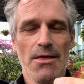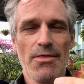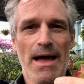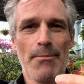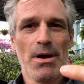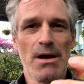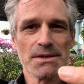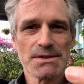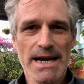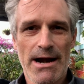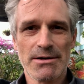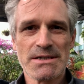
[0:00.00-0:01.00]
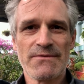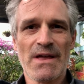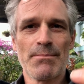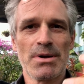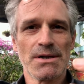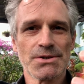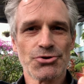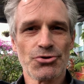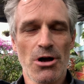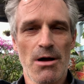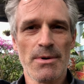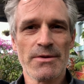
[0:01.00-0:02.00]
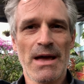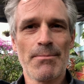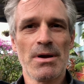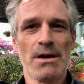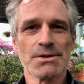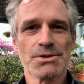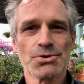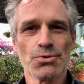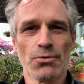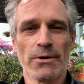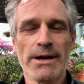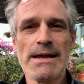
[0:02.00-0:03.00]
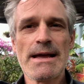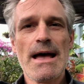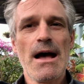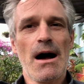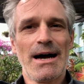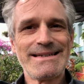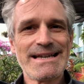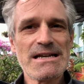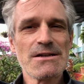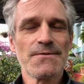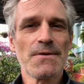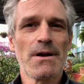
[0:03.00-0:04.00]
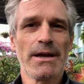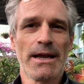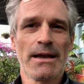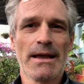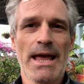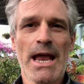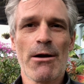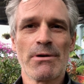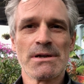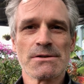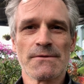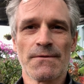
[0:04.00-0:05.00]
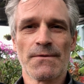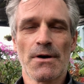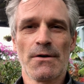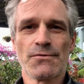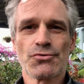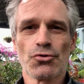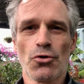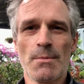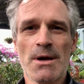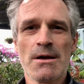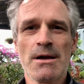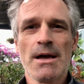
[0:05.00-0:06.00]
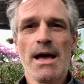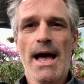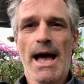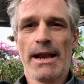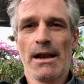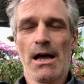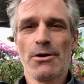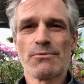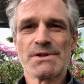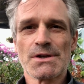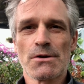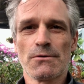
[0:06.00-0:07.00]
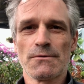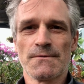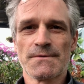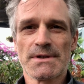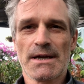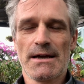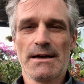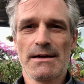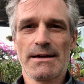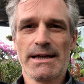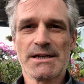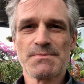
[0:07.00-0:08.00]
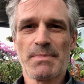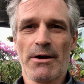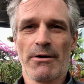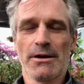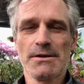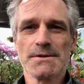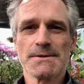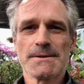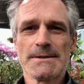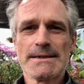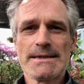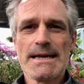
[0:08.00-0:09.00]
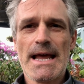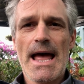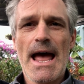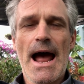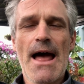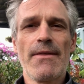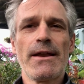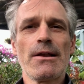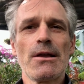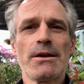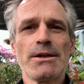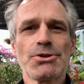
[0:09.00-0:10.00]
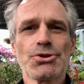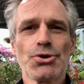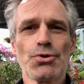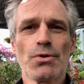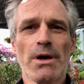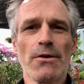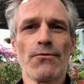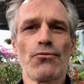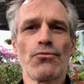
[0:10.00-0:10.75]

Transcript: that past narrative, that past drama, that past story, identifying areas of trauma and unresolved experience, and then learning to kind of